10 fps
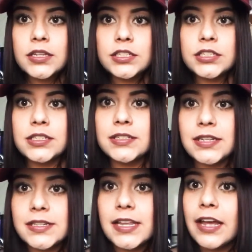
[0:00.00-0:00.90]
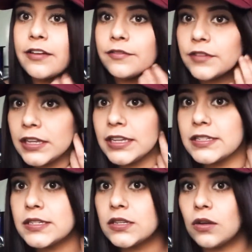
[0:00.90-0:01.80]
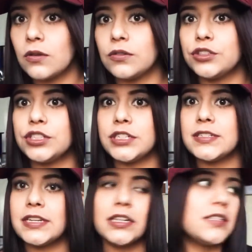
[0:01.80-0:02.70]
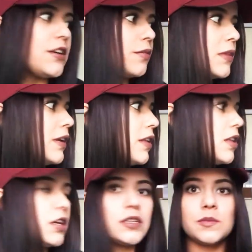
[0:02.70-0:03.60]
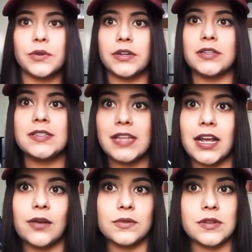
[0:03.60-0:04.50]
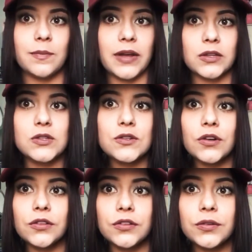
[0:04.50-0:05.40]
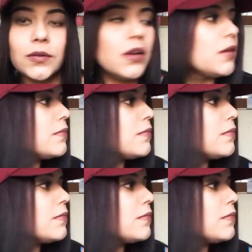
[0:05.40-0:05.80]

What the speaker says: She does have kids, so she did tell me the experience that I was about to go through.